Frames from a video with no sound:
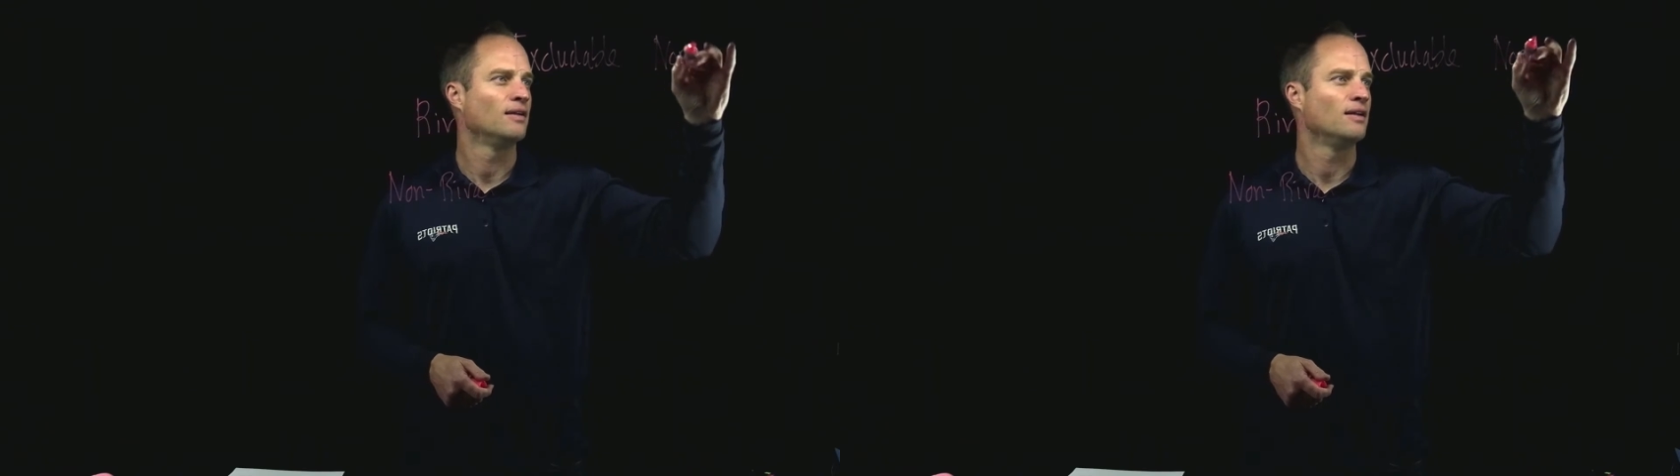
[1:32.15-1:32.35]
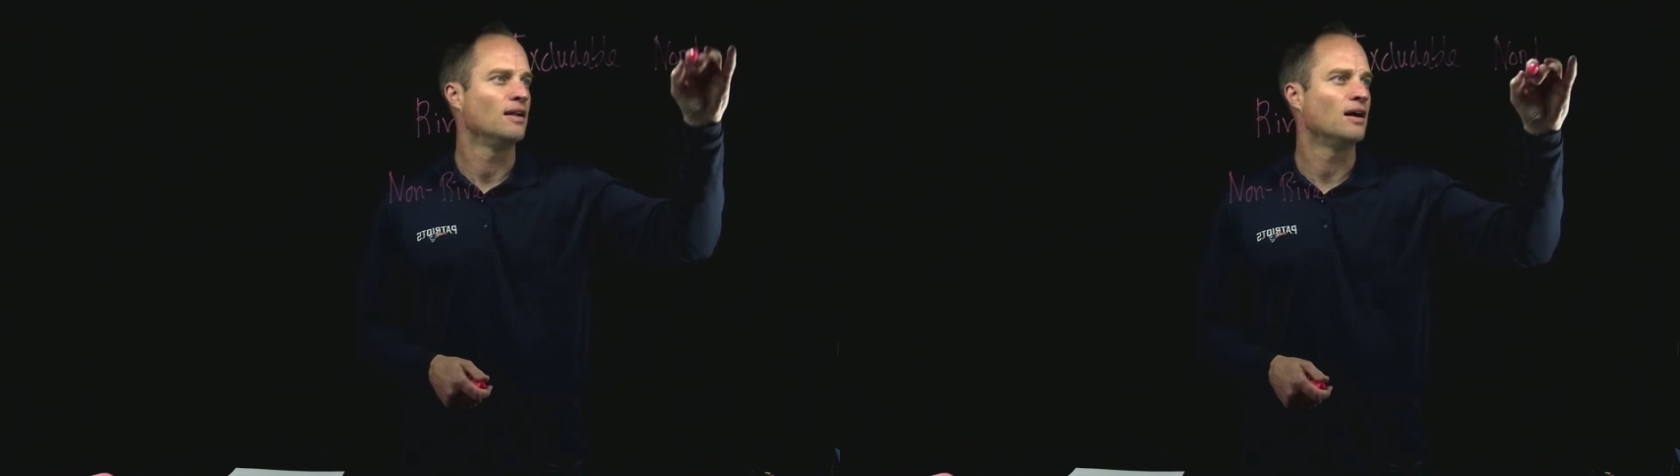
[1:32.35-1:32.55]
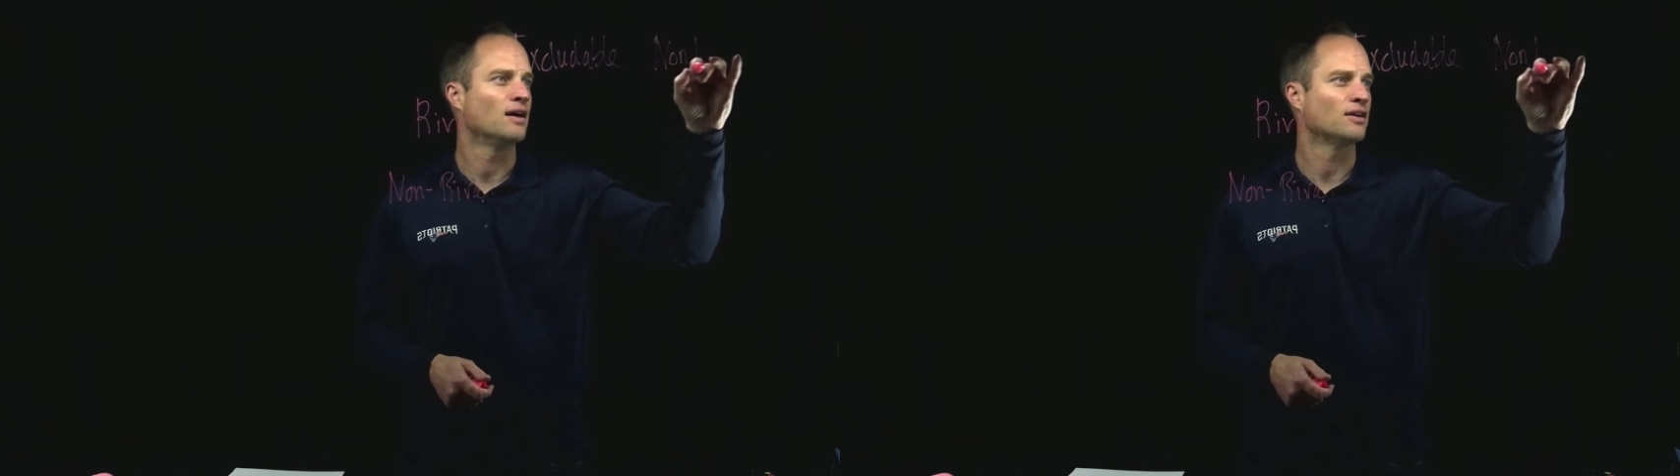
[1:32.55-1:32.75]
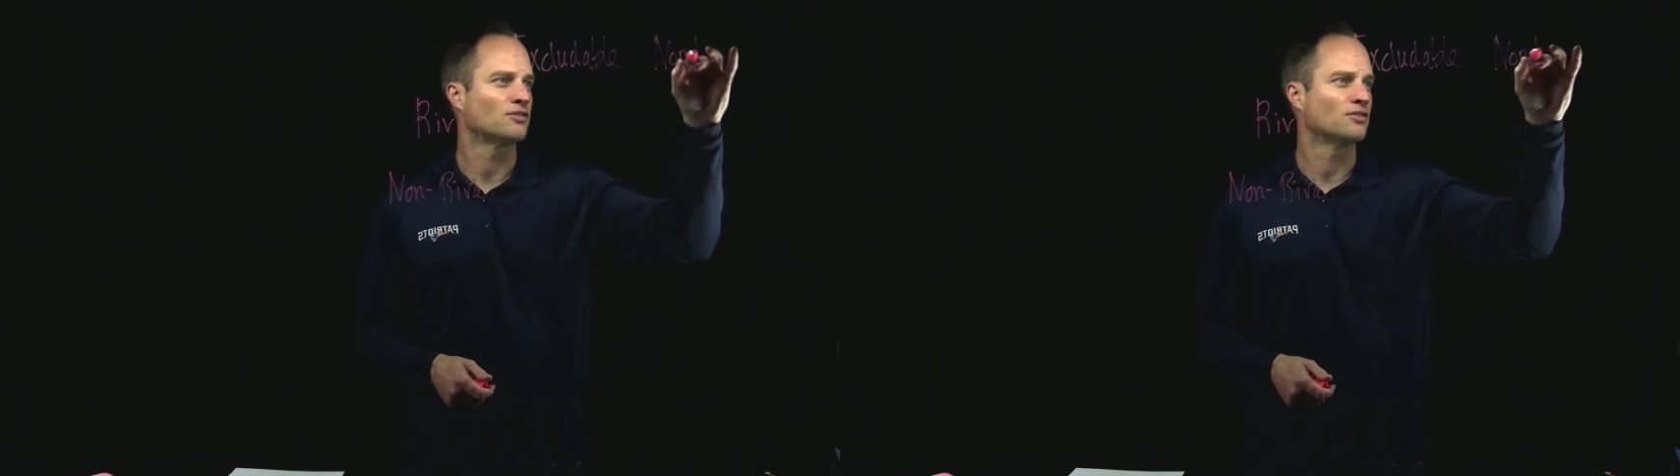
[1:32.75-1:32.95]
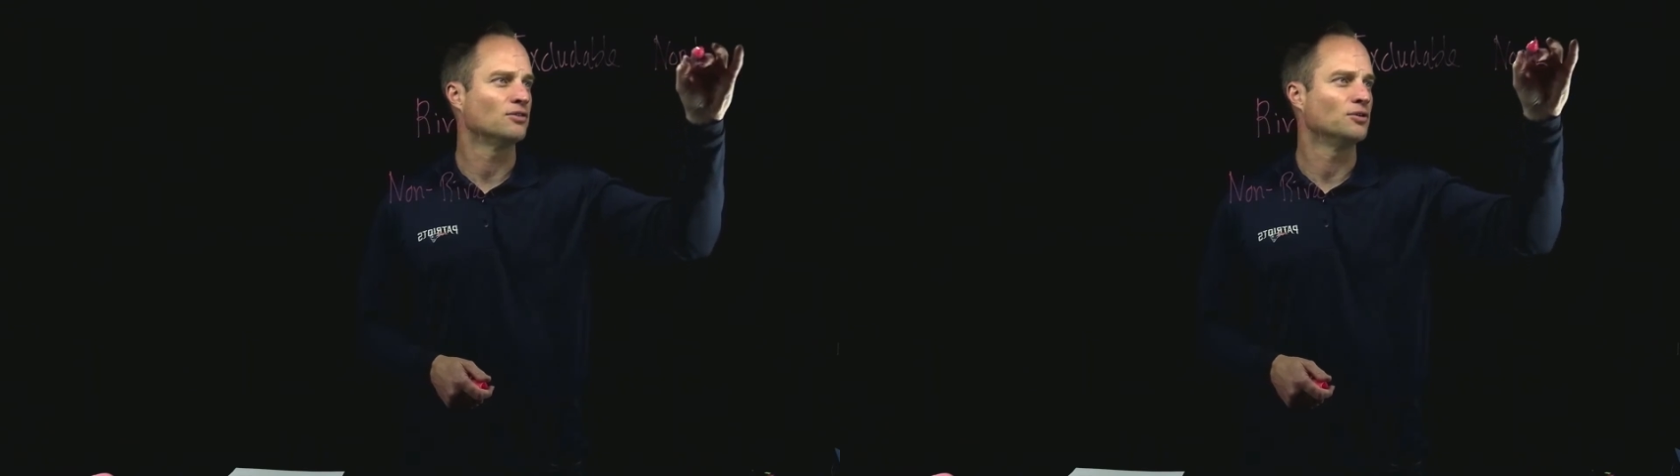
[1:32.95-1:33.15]

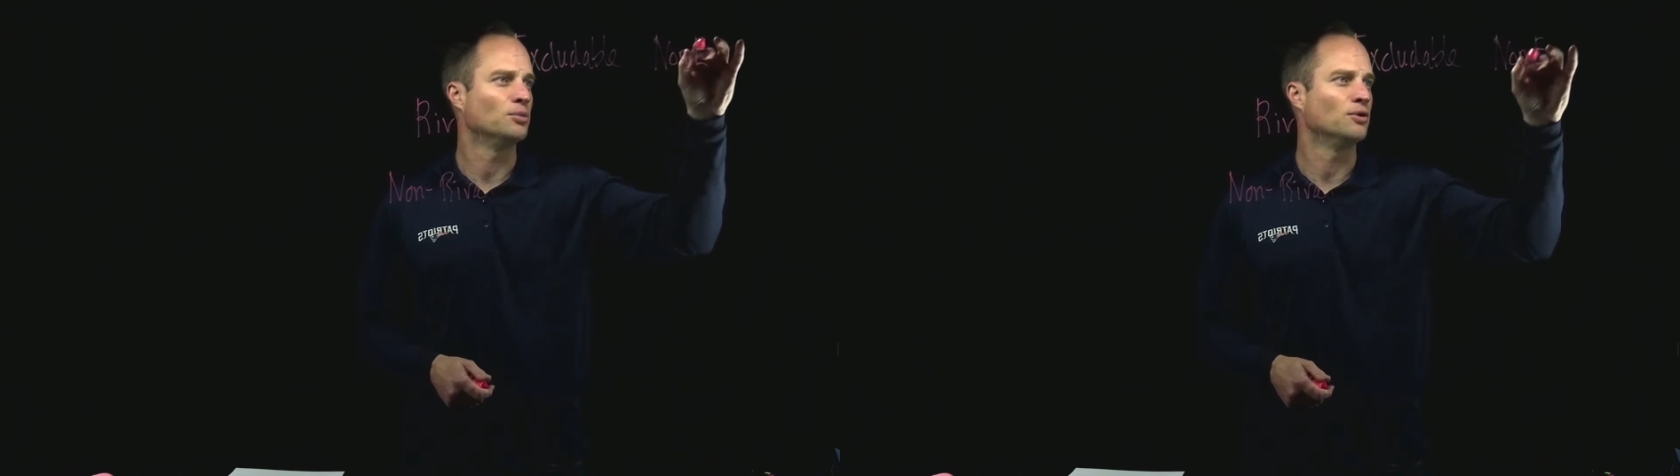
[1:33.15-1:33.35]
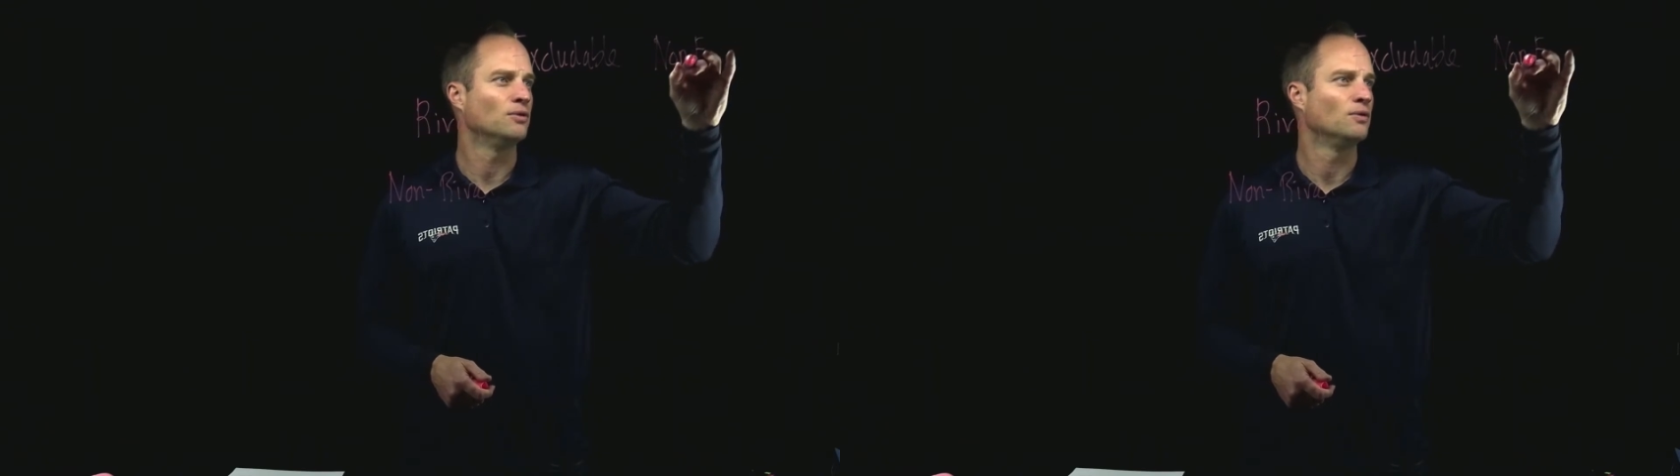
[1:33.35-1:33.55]
non-excludable.